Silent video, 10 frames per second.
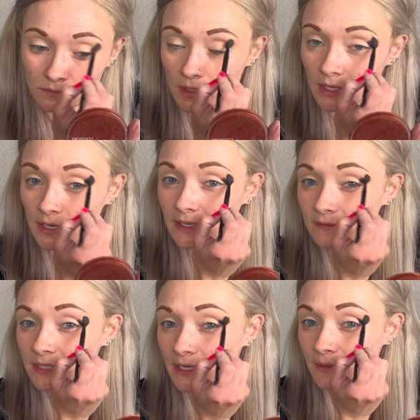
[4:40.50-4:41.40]
And it gives
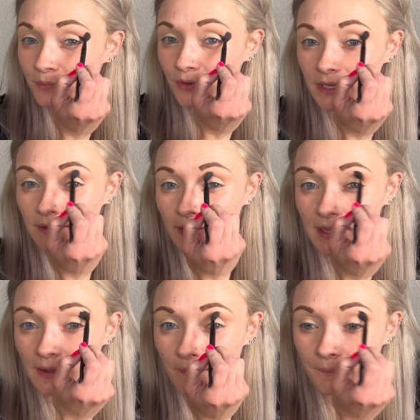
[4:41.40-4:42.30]
like a pretty like
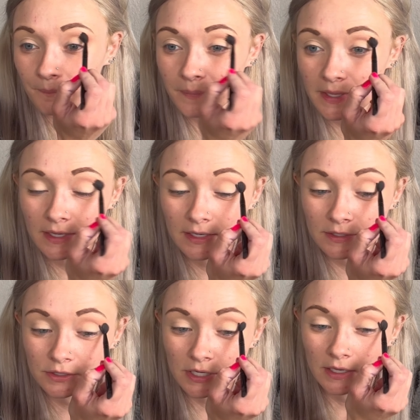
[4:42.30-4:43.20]

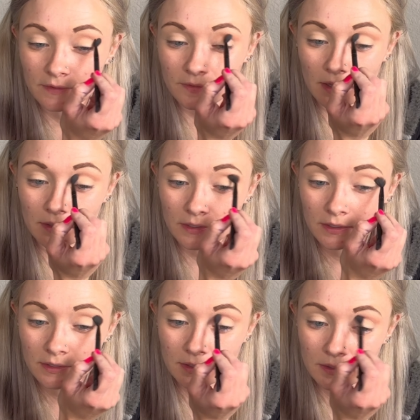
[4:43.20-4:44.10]
pinkish kind of color.
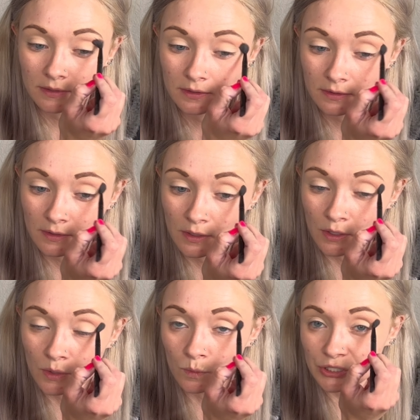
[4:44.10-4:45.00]

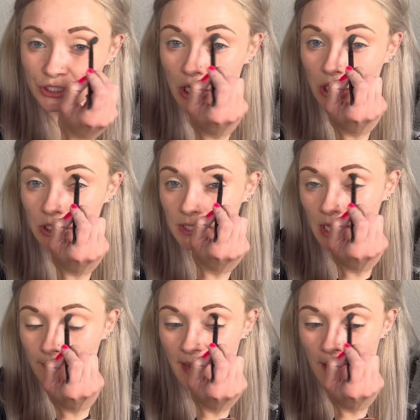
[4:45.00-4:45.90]
What your girl's all
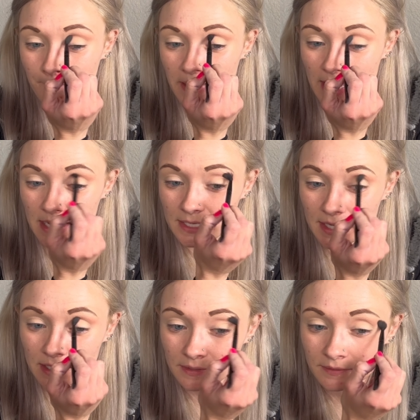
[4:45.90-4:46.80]
about pink,
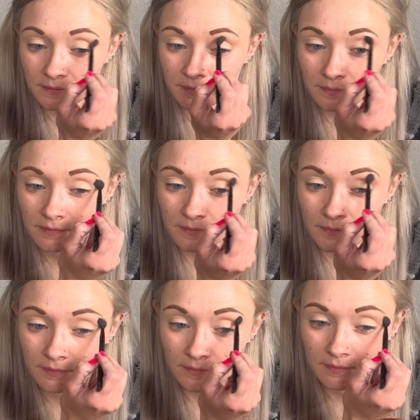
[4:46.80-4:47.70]

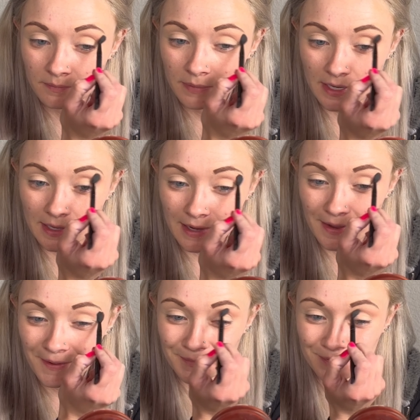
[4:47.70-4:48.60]
but
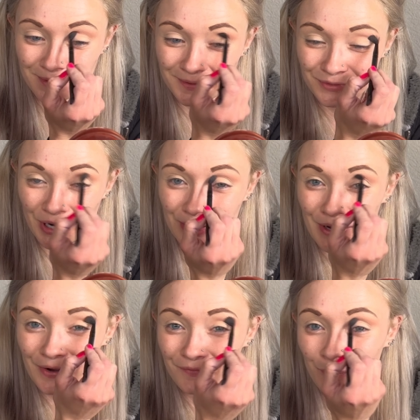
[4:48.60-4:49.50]
I'm trying to
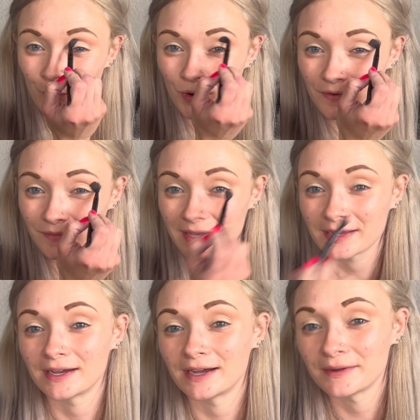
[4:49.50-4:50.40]
go for more of like
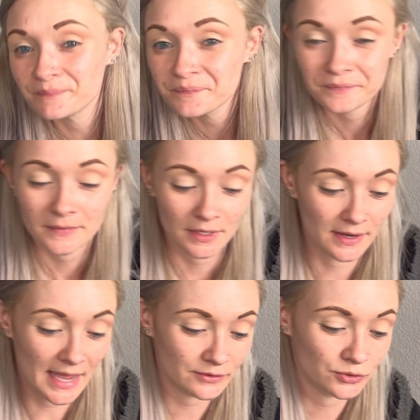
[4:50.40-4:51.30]
a
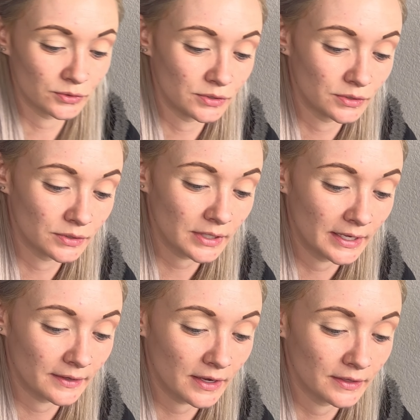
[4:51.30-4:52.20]
natural kind
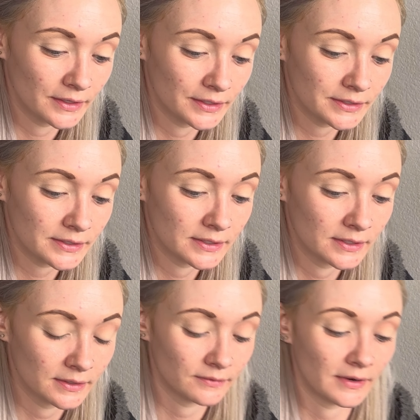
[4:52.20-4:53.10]
of colors
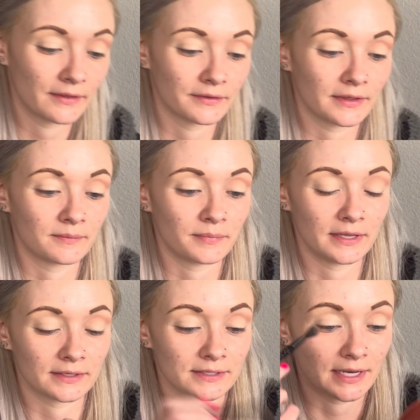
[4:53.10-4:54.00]
rather than
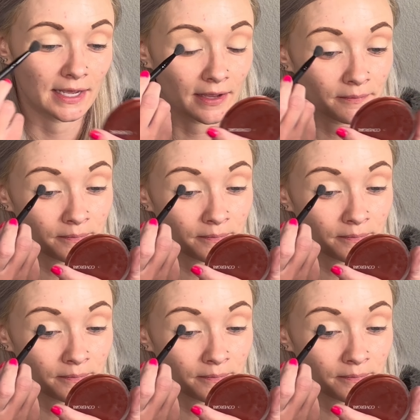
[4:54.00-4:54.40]
pink today.